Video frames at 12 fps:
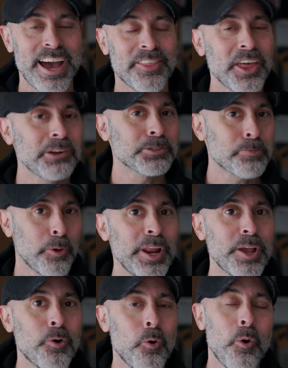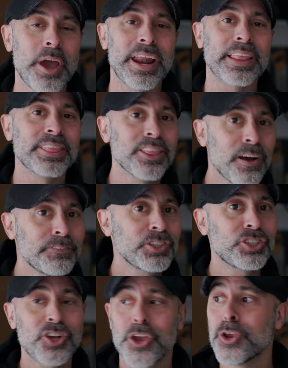I thought it was pretty cool, and I'd love to
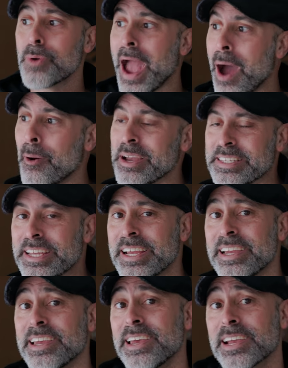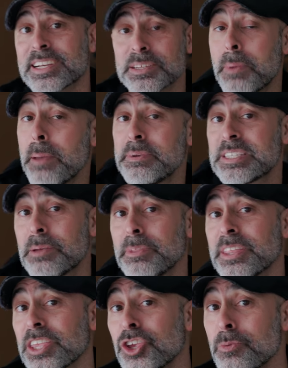show you how I did it, because it might be
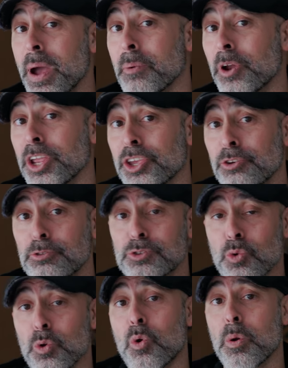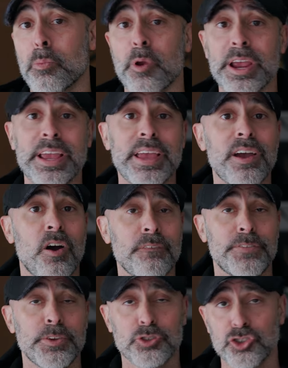something that you might want to use or incorporate on
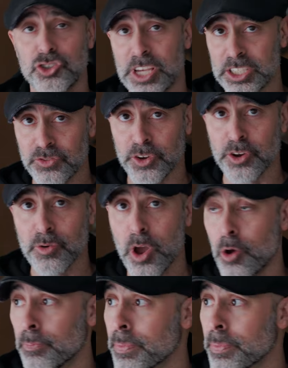future sets for your own.